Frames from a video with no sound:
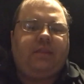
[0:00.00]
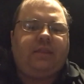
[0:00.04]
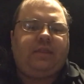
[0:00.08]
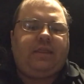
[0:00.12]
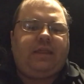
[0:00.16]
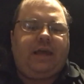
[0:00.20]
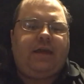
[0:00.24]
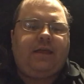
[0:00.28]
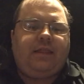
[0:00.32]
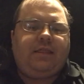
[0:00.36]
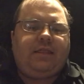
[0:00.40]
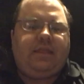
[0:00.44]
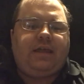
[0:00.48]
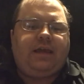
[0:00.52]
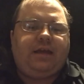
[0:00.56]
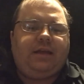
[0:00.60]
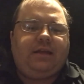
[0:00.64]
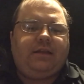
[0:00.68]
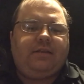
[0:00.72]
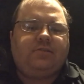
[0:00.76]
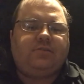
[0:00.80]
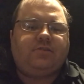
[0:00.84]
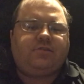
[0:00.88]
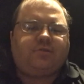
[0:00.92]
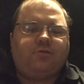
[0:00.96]

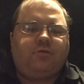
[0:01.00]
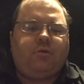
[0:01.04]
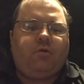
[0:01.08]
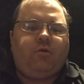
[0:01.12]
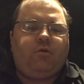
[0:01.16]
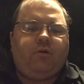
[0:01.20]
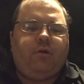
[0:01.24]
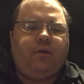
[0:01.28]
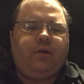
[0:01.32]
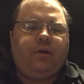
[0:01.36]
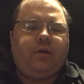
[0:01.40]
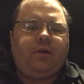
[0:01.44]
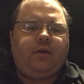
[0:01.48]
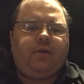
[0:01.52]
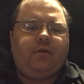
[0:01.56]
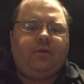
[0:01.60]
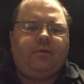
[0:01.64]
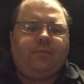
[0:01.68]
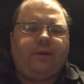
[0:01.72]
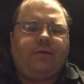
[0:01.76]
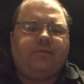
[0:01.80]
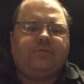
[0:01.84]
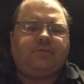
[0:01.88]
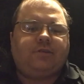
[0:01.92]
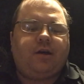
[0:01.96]
that story
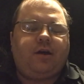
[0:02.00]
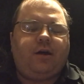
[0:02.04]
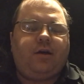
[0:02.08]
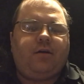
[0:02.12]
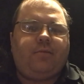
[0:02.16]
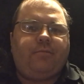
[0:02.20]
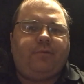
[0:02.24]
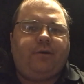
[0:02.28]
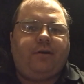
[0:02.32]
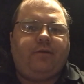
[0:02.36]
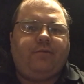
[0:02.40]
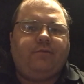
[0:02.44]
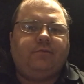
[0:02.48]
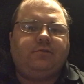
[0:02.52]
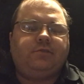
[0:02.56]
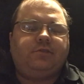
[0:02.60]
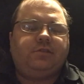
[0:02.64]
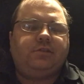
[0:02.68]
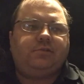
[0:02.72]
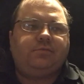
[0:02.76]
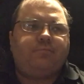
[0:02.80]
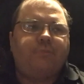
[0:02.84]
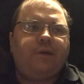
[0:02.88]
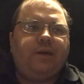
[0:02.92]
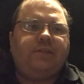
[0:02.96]
about Tom Bevel
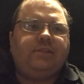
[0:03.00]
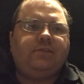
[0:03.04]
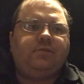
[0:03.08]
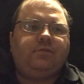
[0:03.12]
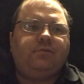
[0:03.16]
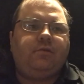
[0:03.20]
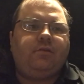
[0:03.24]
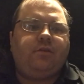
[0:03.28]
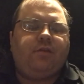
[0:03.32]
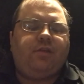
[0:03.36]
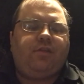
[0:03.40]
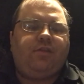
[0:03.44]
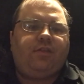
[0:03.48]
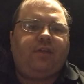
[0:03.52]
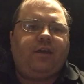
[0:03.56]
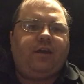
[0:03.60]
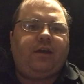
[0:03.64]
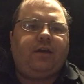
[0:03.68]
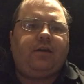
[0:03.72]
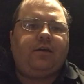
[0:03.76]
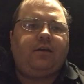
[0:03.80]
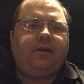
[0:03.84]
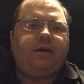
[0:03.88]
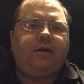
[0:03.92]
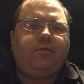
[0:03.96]
just makes you
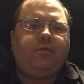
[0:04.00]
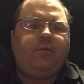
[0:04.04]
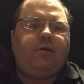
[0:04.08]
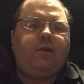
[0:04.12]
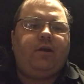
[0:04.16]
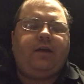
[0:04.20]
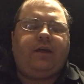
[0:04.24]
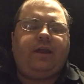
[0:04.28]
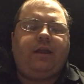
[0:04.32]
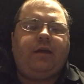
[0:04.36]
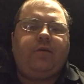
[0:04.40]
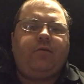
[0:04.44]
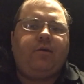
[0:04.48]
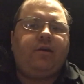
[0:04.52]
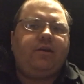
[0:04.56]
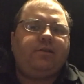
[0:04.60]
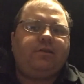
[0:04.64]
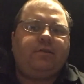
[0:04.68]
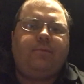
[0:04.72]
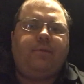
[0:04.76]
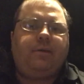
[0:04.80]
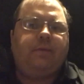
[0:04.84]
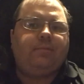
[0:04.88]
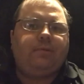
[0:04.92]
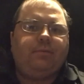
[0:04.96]
think. I want it
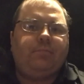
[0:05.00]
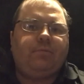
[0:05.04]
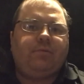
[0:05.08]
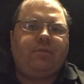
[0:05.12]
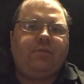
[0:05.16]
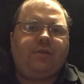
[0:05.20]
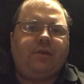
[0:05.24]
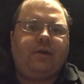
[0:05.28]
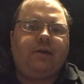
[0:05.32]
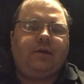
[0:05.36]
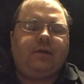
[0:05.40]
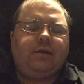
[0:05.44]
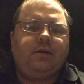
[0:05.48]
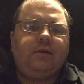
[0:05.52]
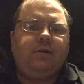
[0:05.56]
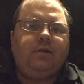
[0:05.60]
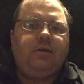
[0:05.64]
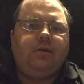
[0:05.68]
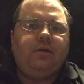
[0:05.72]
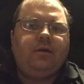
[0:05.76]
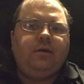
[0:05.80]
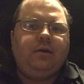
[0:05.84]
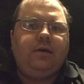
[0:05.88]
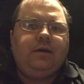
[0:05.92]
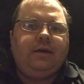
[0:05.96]
to make people think.
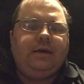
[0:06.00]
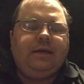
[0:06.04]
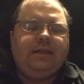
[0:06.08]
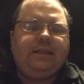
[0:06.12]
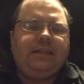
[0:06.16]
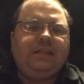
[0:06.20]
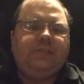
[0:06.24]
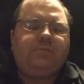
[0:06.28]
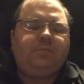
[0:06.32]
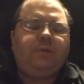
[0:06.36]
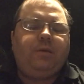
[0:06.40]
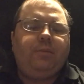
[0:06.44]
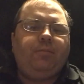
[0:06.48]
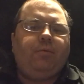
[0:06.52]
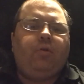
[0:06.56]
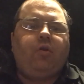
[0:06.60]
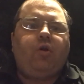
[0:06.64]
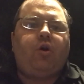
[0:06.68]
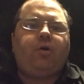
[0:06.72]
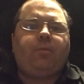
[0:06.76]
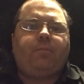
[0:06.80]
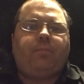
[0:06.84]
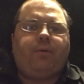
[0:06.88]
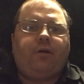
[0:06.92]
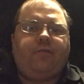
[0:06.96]
These people
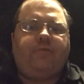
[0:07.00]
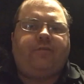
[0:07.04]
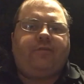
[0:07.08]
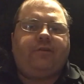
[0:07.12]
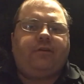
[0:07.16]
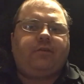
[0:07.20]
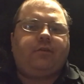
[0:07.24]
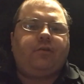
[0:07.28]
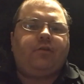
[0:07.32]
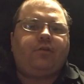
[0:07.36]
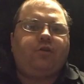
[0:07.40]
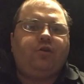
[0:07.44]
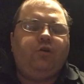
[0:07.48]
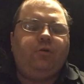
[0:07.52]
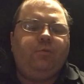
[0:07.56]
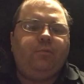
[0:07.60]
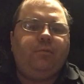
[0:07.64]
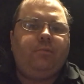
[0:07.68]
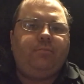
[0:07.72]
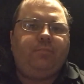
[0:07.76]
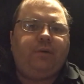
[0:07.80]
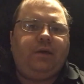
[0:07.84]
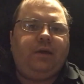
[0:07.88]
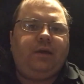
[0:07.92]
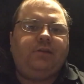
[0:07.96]
aren't perfect. They're
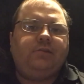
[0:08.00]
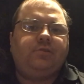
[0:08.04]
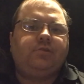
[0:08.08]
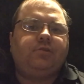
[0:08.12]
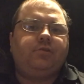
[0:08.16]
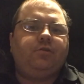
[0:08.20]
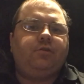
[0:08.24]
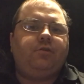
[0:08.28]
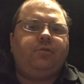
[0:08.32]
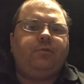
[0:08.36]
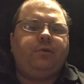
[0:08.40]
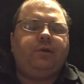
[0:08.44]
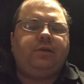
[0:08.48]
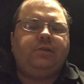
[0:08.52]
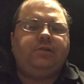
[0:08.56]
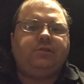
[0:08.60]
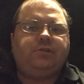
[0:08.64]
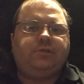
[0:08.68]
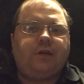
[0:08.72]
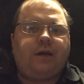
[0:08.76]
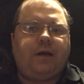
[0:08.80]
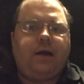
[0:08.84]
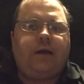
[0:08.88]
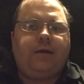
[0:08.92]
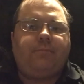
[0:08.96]
human beings. They're doing a
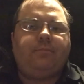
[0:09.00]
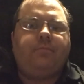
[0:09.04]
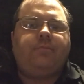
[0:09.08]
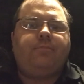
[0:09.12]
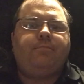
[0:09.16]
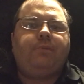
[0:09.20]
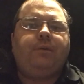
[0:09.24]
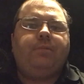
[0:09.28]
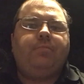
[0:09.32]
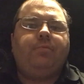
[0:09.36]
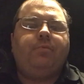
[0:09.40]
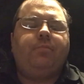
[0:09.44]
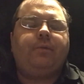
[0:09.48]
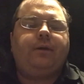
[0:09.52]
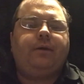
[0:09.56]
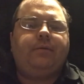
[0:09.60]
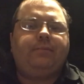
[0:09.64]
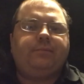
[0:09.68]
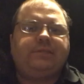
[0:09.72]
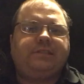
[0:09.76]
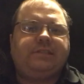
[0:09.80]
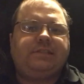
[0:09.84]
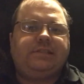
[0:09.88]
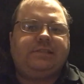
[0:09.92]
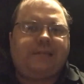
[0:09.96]
job. People make
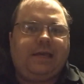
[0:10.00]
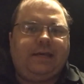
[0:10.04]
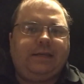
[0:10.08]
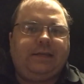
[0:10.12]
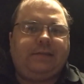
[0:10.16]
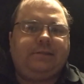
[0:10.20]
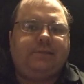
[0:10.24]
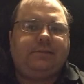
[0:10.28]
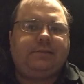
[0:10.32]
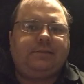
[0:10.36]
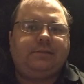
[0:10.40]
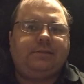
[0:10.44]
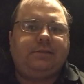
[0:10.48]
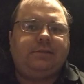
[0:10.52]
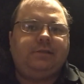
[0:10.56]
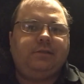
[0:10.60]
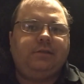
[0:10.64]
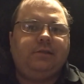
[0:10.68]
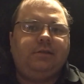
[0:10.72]
mistakes.